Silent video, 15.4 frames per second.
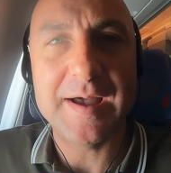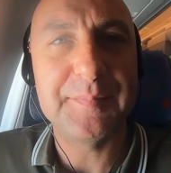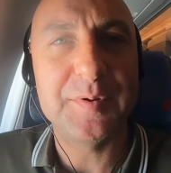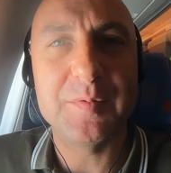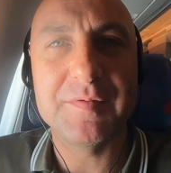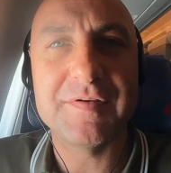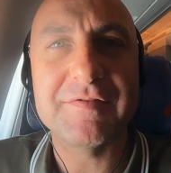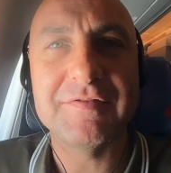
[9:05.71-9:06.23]

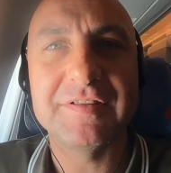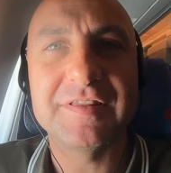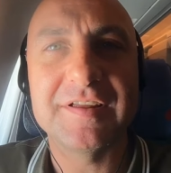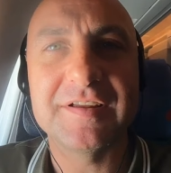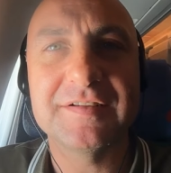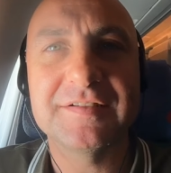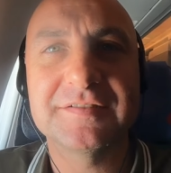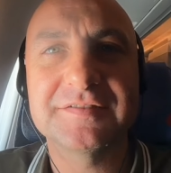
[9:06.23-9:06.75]
Happy with
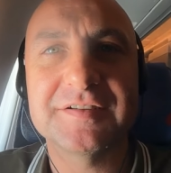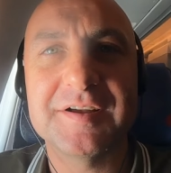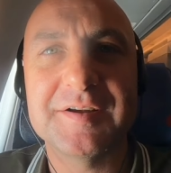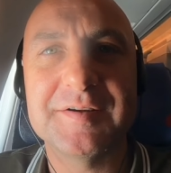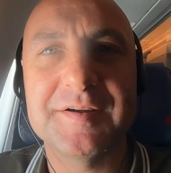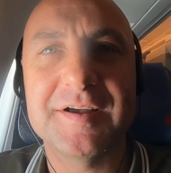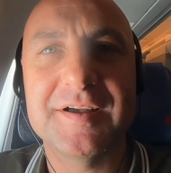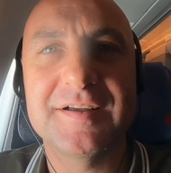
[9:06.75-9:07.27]
everything, so
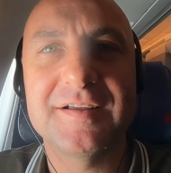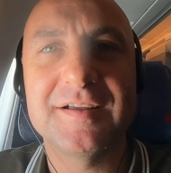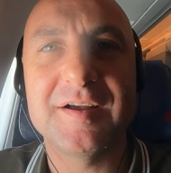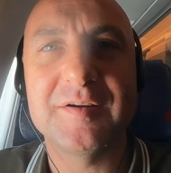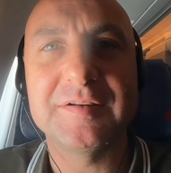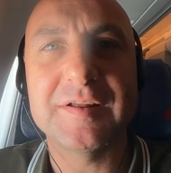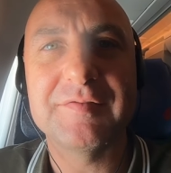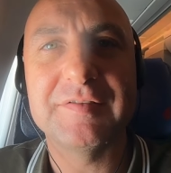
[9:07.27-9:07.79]

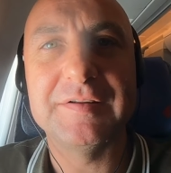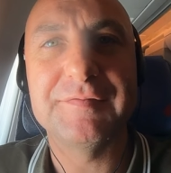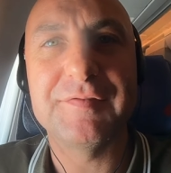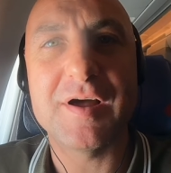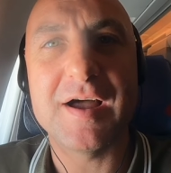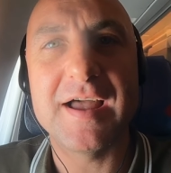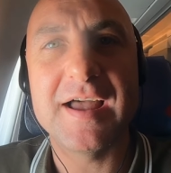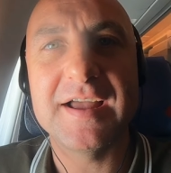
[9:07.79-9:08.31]
I'll
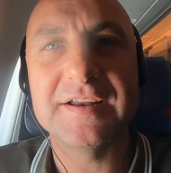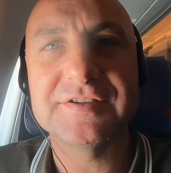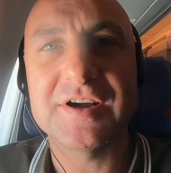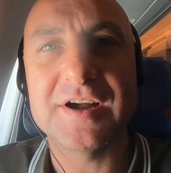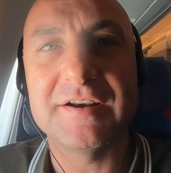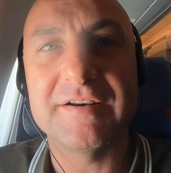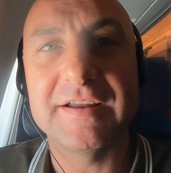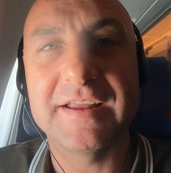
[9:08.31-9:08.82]
definitely fly Air
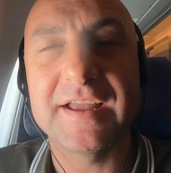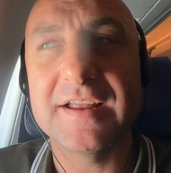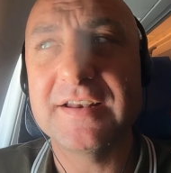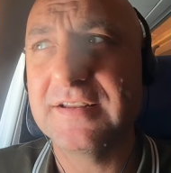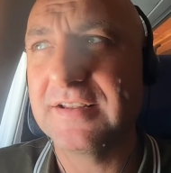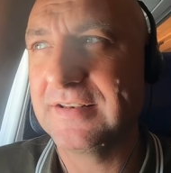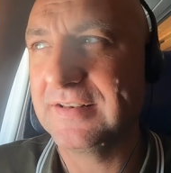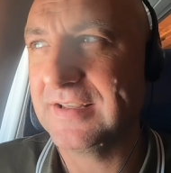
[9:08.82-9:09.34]
China
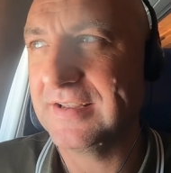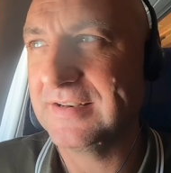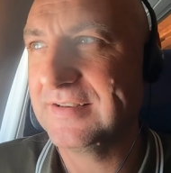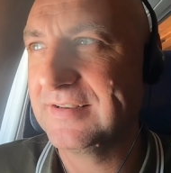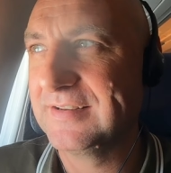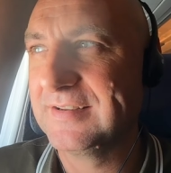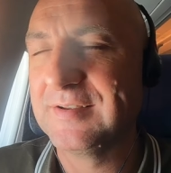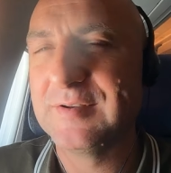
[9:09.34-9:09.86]
again. And then
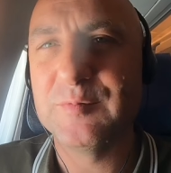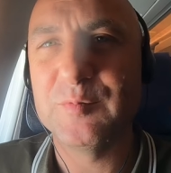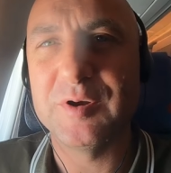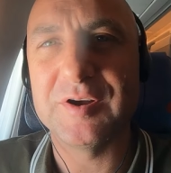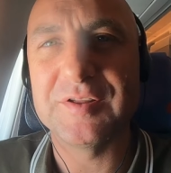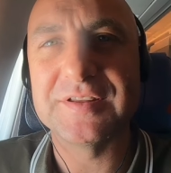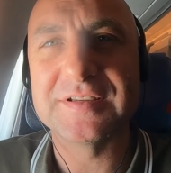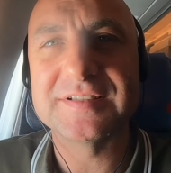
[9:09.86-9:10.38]

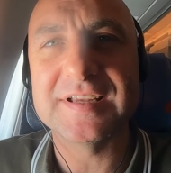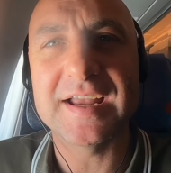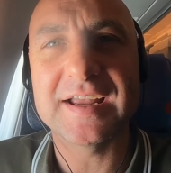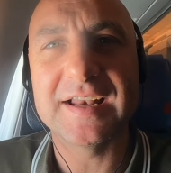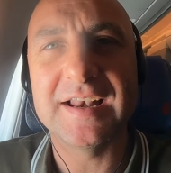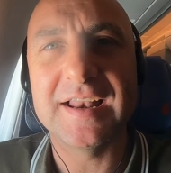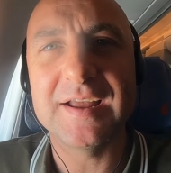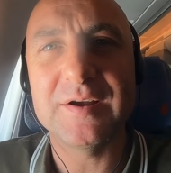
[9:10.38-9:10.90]
we've got the
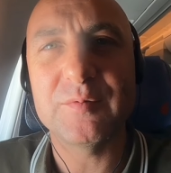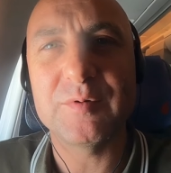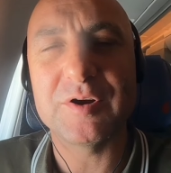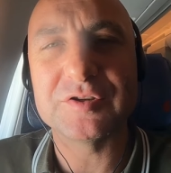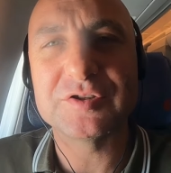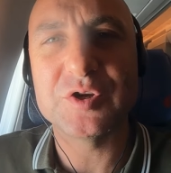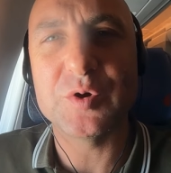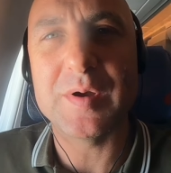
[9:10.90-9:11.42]
second leg.
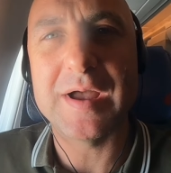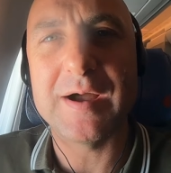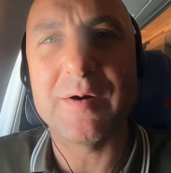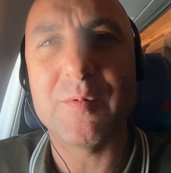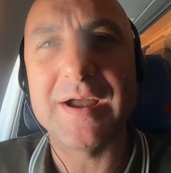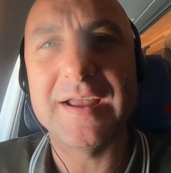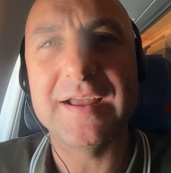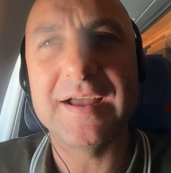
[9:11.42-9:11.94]
We've got a
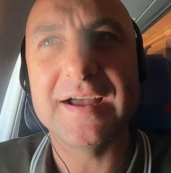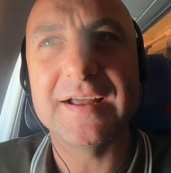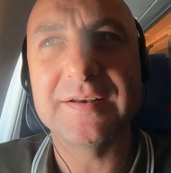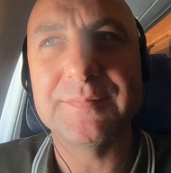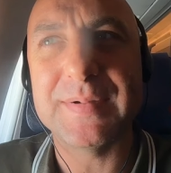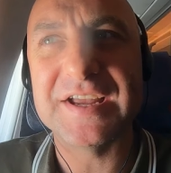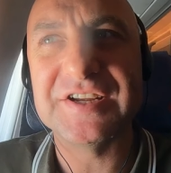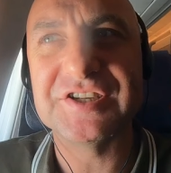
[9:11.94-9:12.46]
2-hour wait
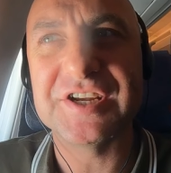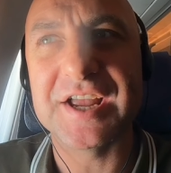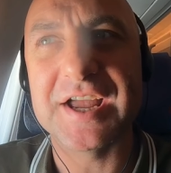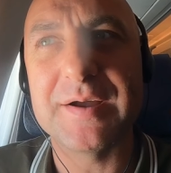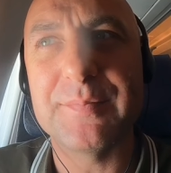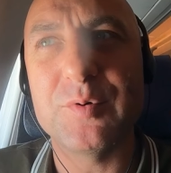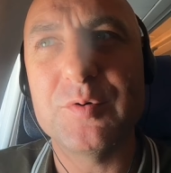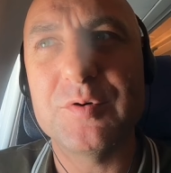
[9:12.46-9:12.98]
at
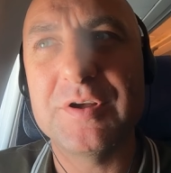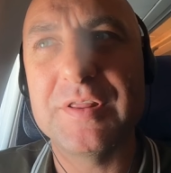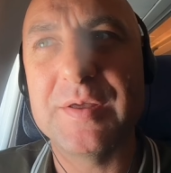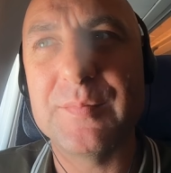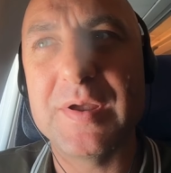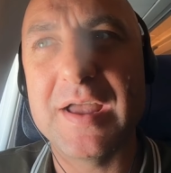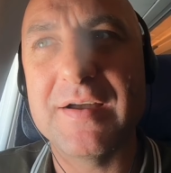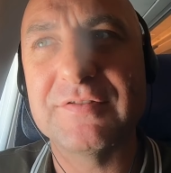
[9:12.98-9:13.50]
Beijing airport,
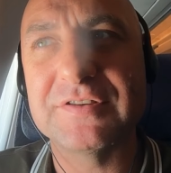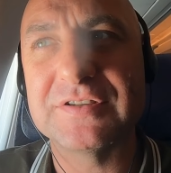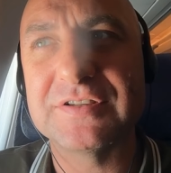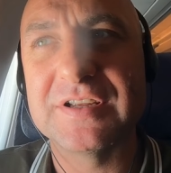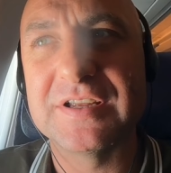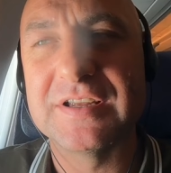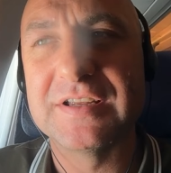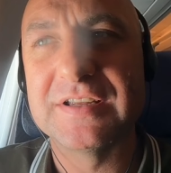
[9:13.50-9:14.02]
and then we have a
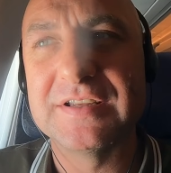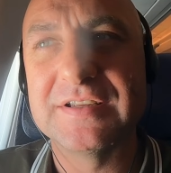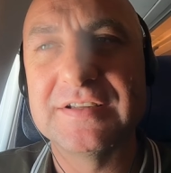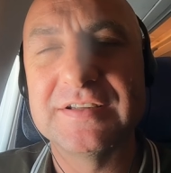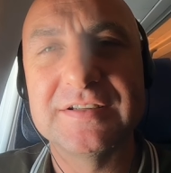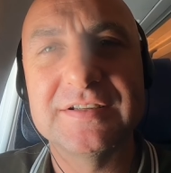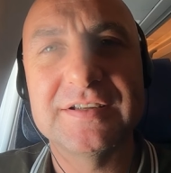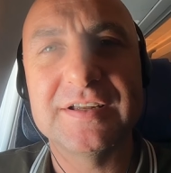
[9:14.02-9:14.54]

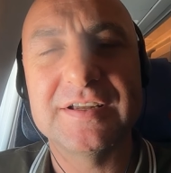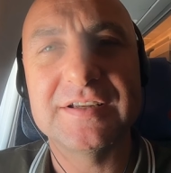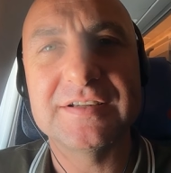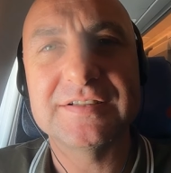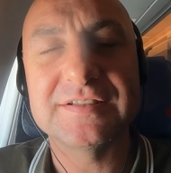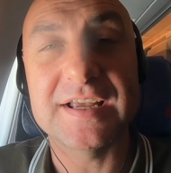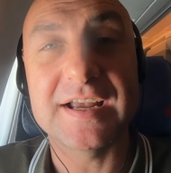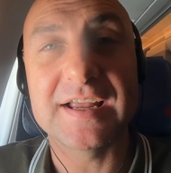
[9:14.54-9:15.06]

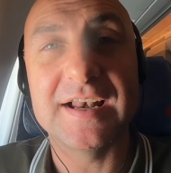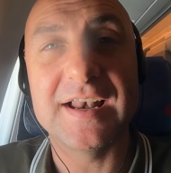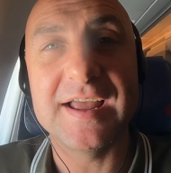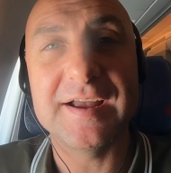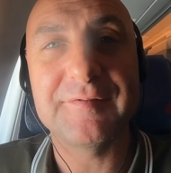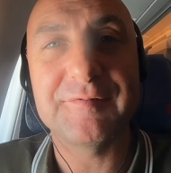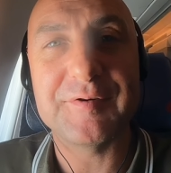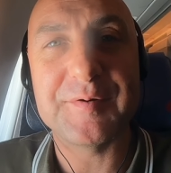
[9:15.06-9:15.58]

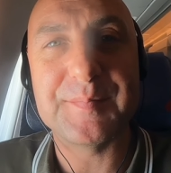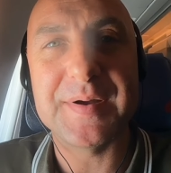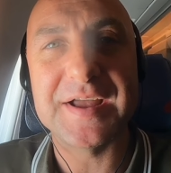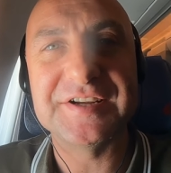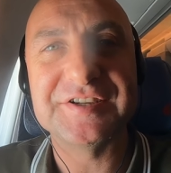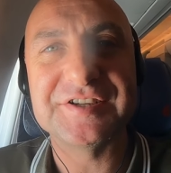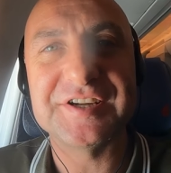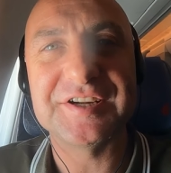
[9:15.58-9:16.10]
second leg from
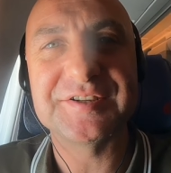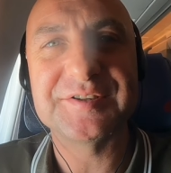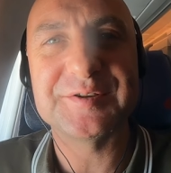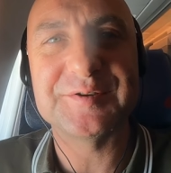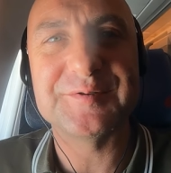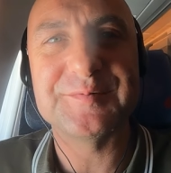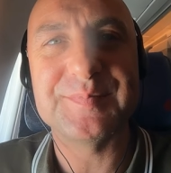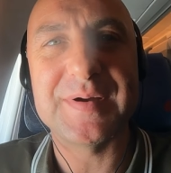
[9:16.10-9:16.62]
Beijing
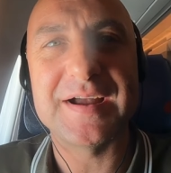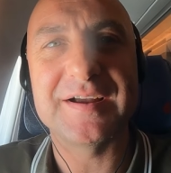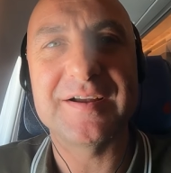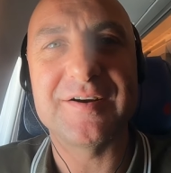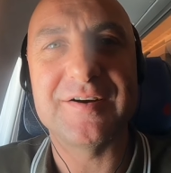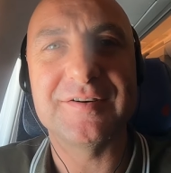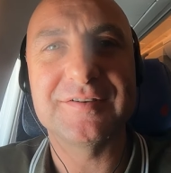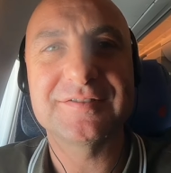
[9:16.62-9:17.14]
to
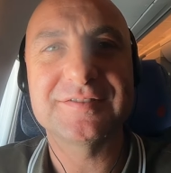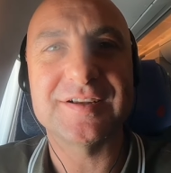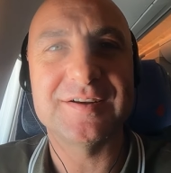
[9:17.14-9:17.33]
Bangkok.